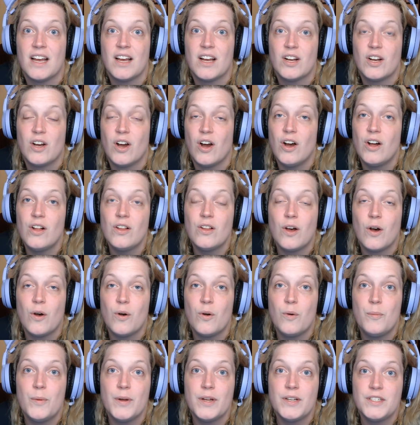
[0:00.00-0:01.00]
Call a whole
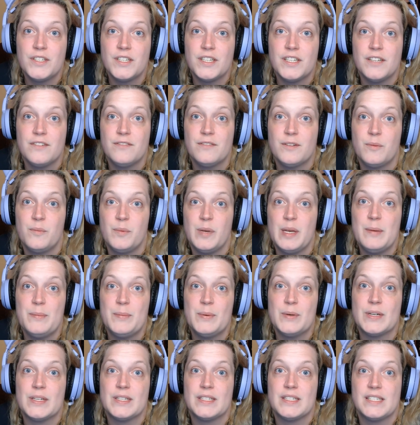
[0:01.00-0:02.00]
bunch of different
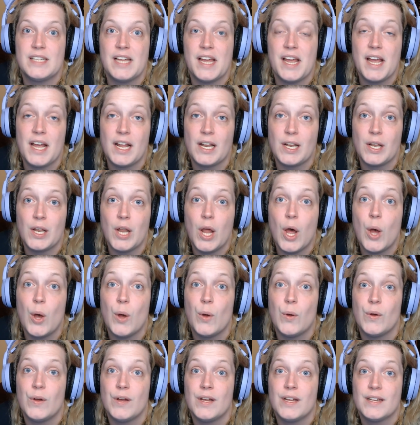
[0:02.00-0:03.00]
people and say
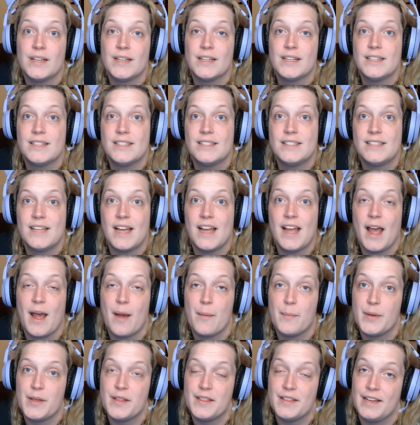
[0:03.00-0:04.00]
hello. Say
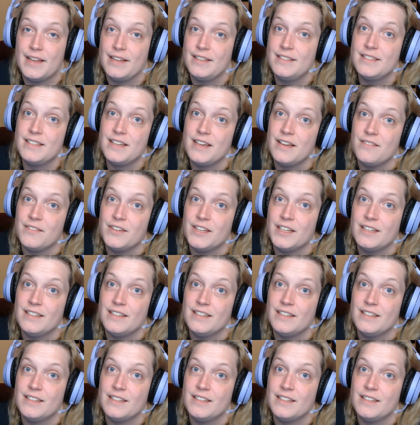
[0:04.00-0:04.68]
happy Thanksgiving.